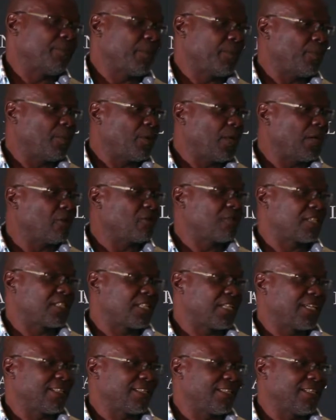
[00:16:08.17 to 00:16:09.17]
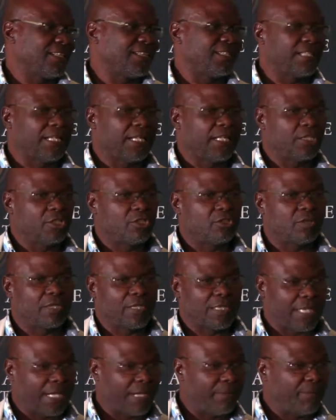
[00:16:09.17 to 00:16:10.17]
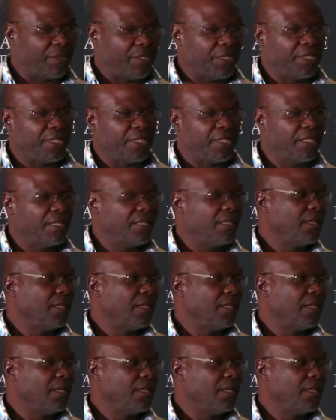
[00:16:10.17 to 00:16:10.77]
people outside, they tend to come in